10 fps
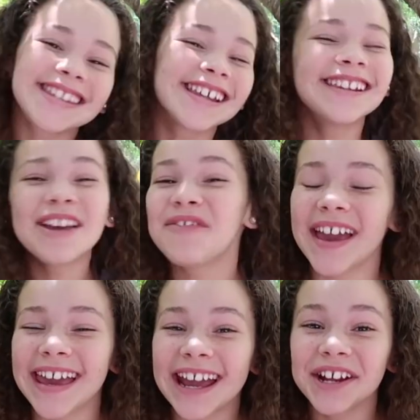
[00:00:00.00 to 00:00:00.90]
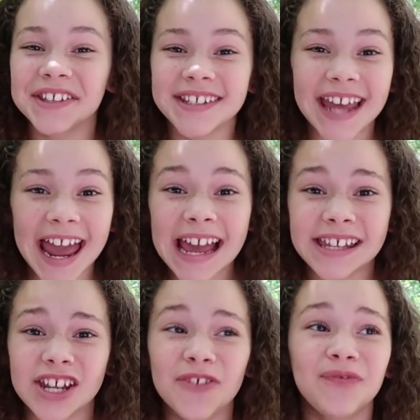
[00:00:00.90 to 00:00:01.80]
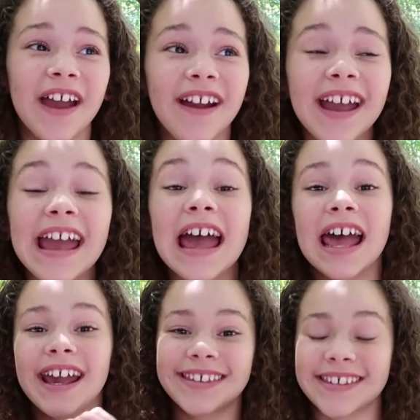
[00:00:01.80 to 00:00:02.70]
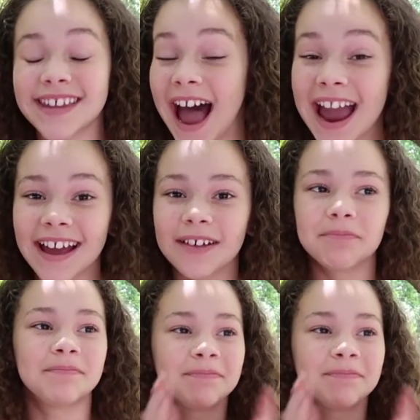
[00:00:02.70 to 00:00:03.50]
it's Olivia here, and today is a very exciting